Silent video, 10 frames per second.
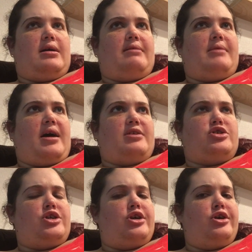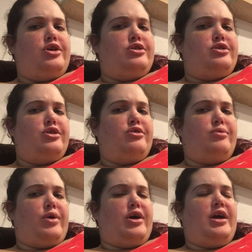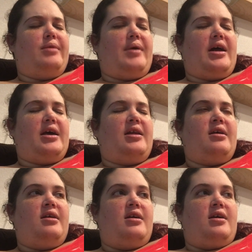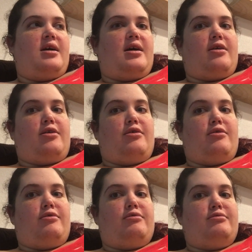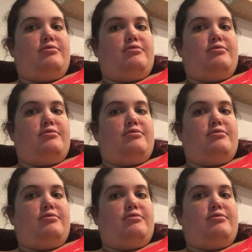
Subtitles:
I'm not too worried about it. I go